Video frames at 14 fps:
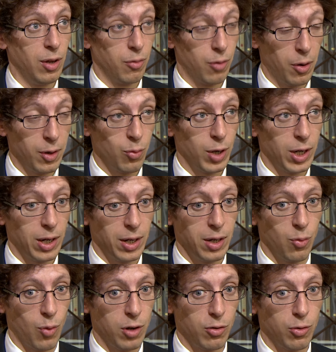very quickly
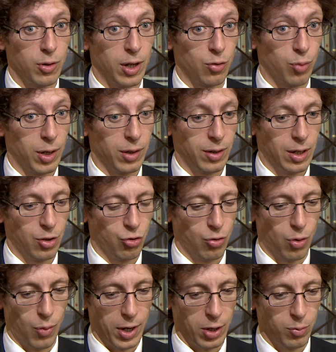120
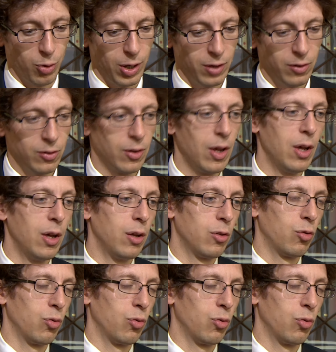additional riot police